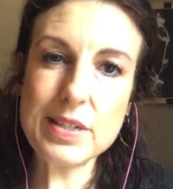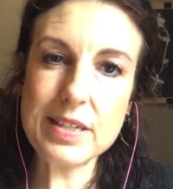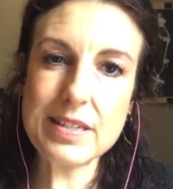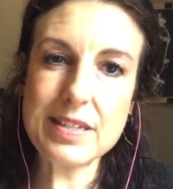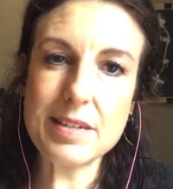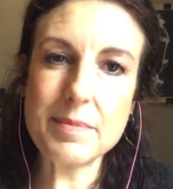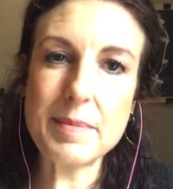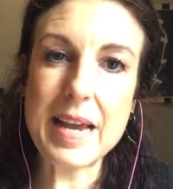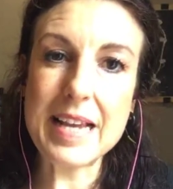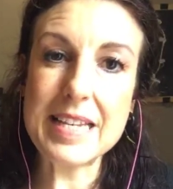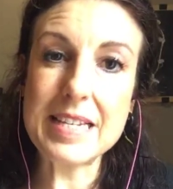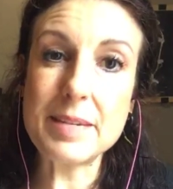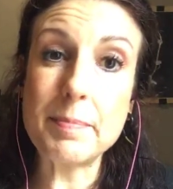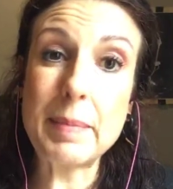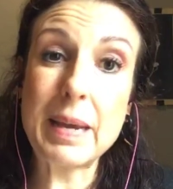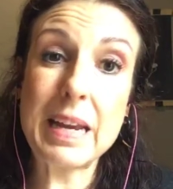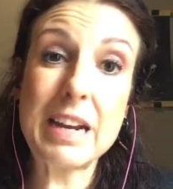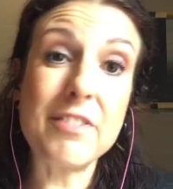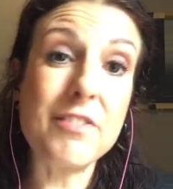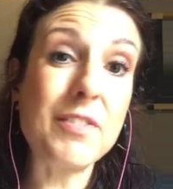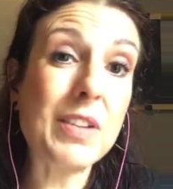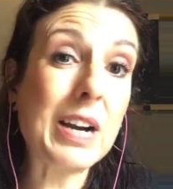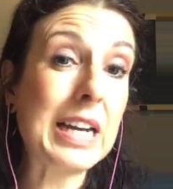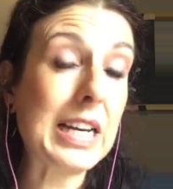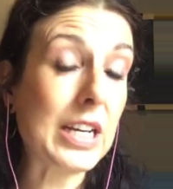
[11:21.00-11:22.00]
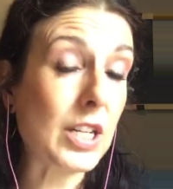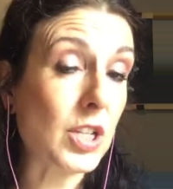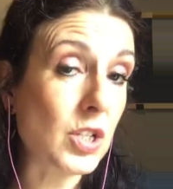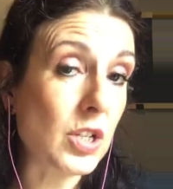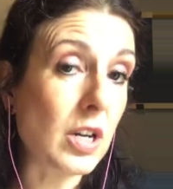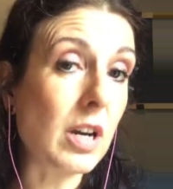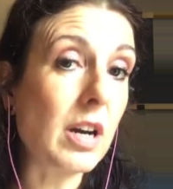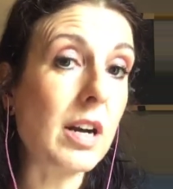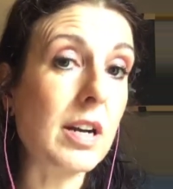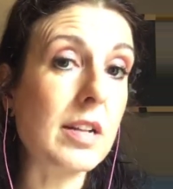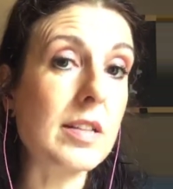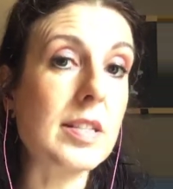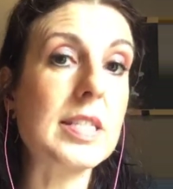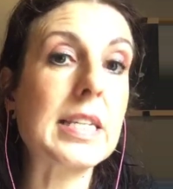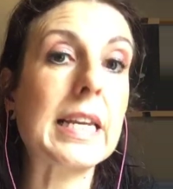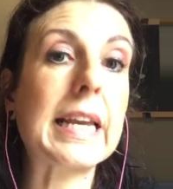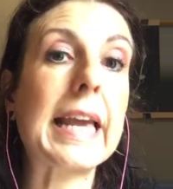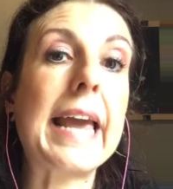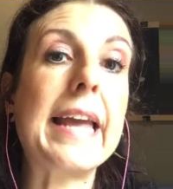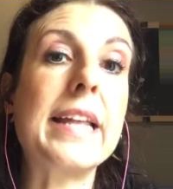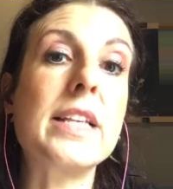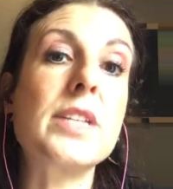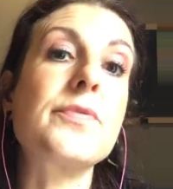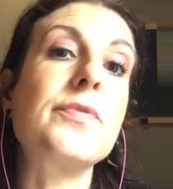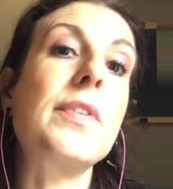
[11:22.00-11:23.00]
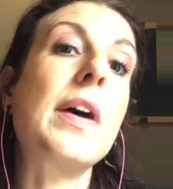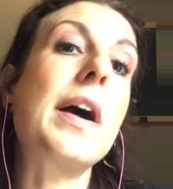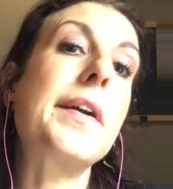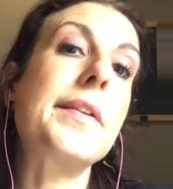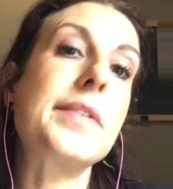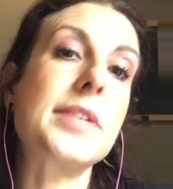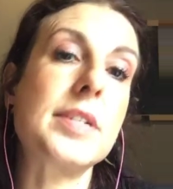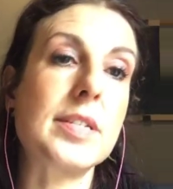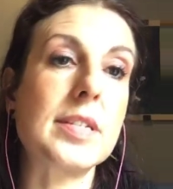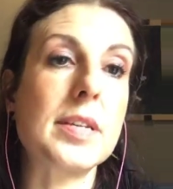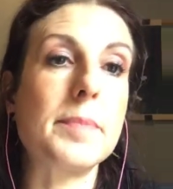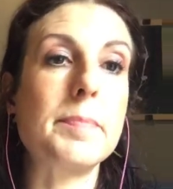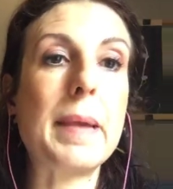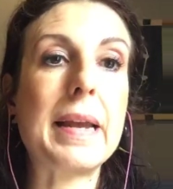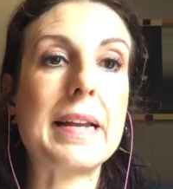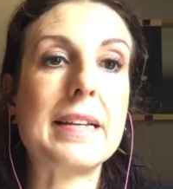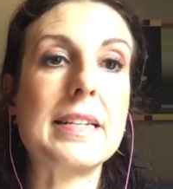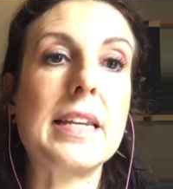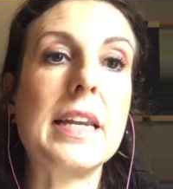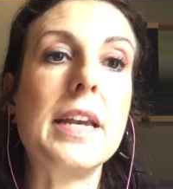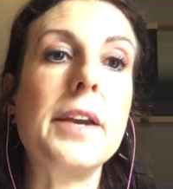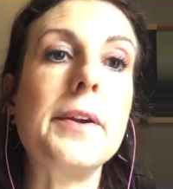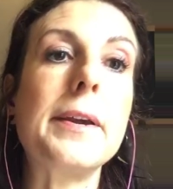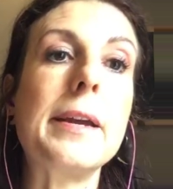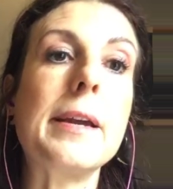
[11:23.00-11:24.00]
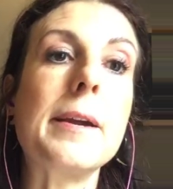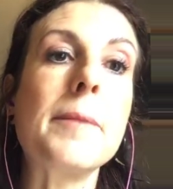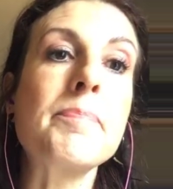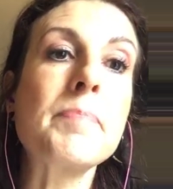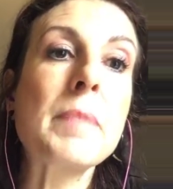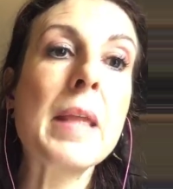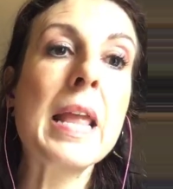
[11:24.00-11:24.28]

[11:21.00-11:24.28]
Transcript: has a better fighting chance against viruses and bacteria.